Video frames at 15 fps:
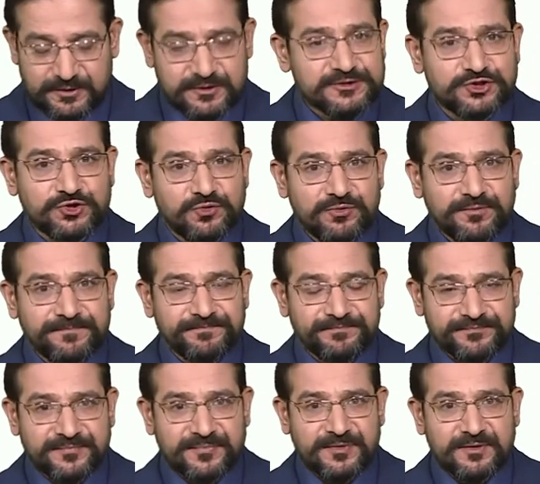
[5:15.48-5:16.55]
So,
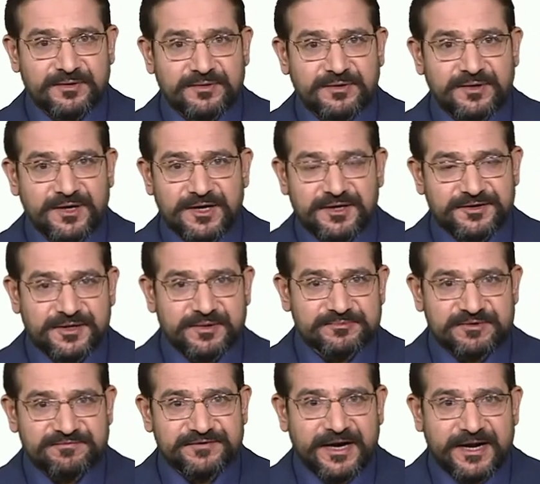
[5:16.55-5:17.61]
in
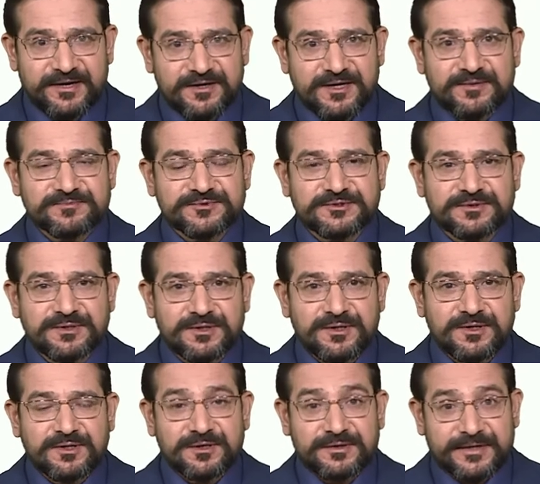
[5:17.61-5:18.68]
terms of diagrams,
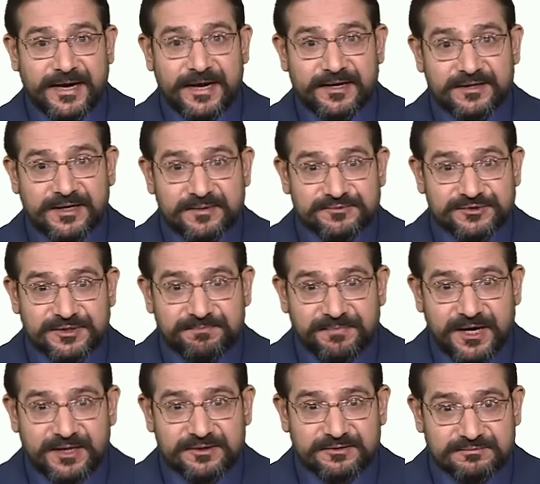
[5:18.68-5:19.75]
diagram se
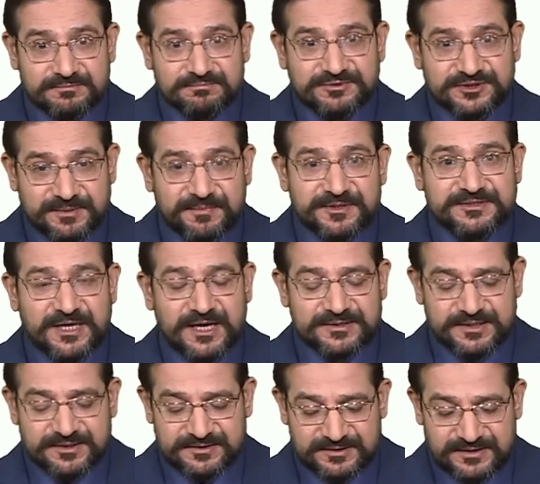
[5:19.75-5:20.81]
baat samajh aa
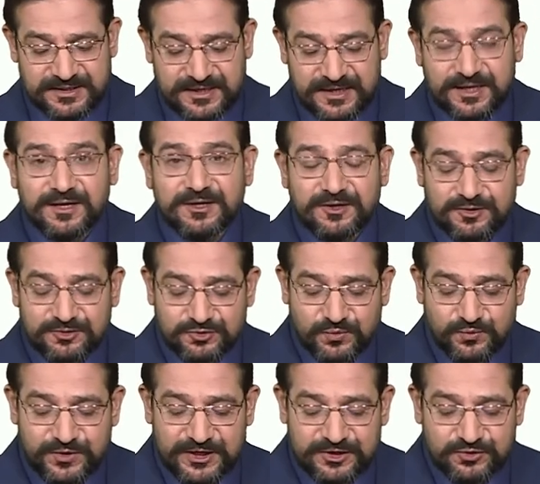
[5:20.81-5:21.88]
jati hai. So,
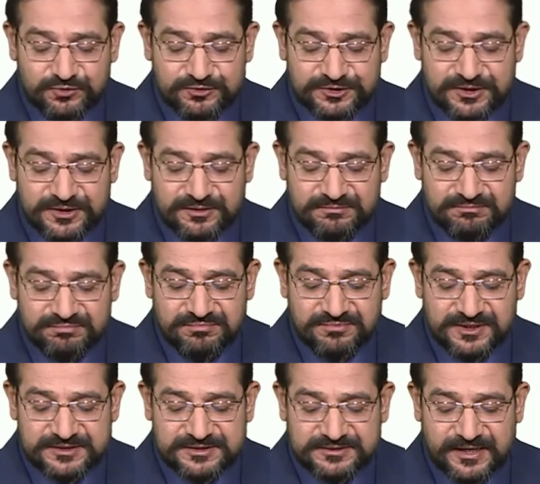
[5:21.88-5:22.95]
we are using
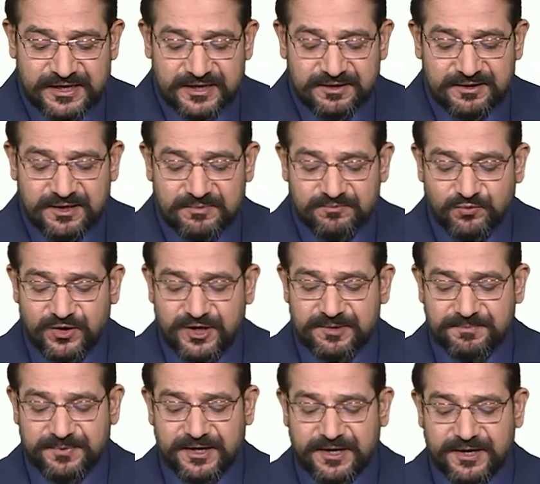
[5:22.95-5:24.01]
this diagram
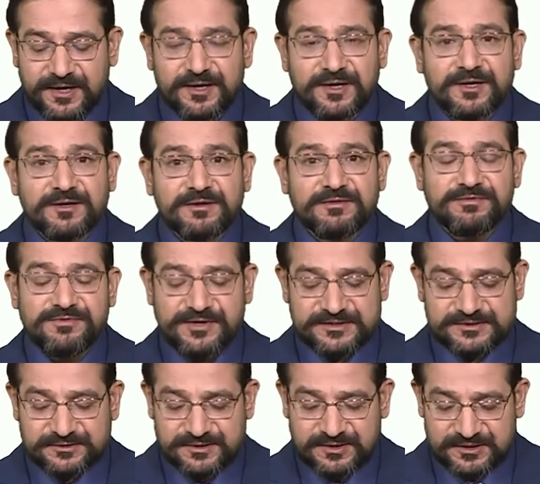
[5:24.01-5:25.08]
whereby
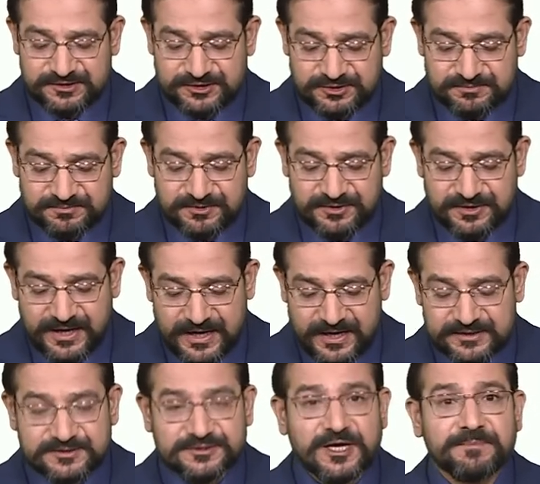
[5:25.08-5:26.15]
this customer
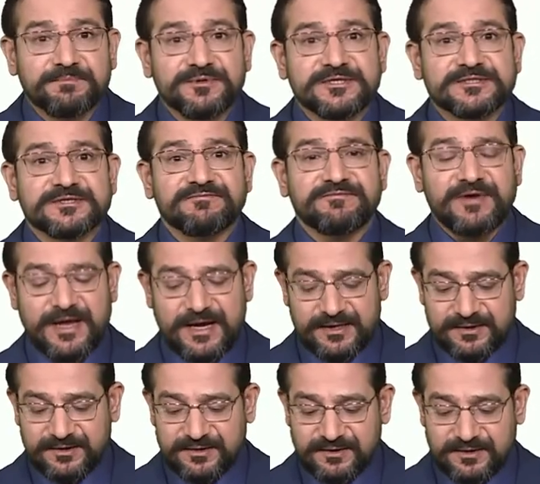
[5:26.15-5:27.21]
has a piece of
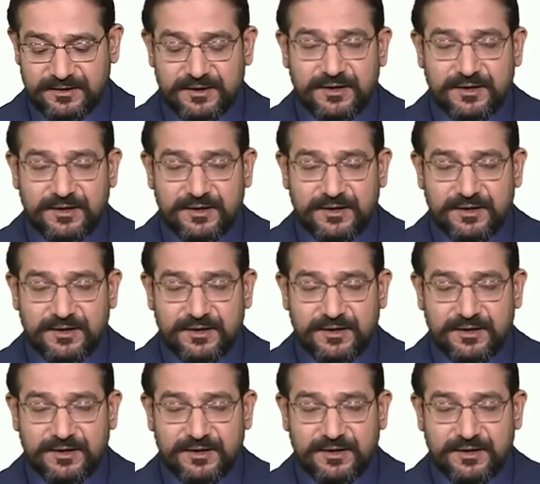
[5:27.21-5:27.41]
land